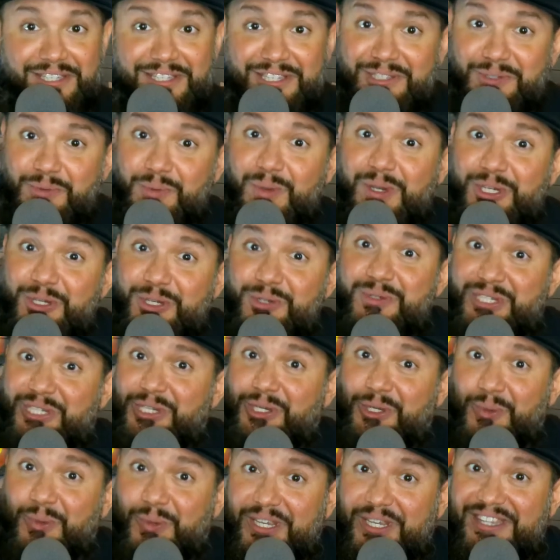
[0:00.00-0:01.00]
this is what you
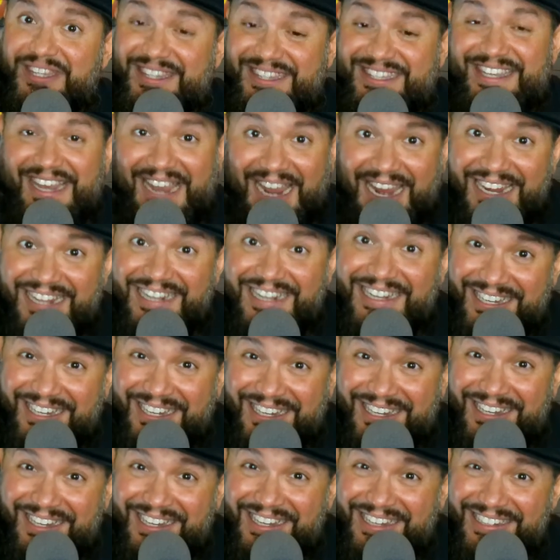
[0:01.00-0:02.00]
deal with
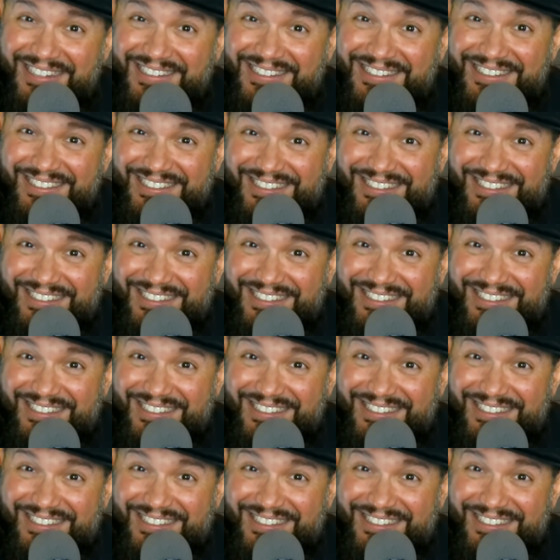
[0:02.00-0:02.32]
daily?